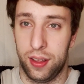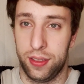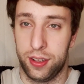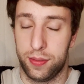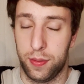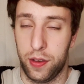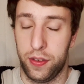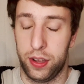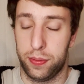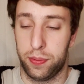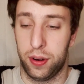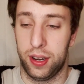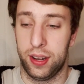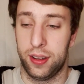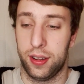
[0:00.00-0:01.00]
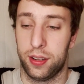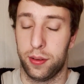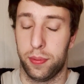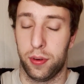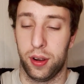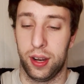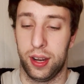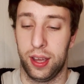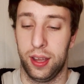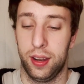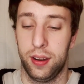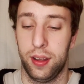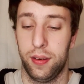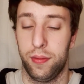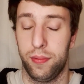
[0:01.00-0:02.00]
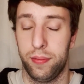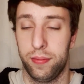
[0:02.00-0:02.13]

this movie's pretty disappointing,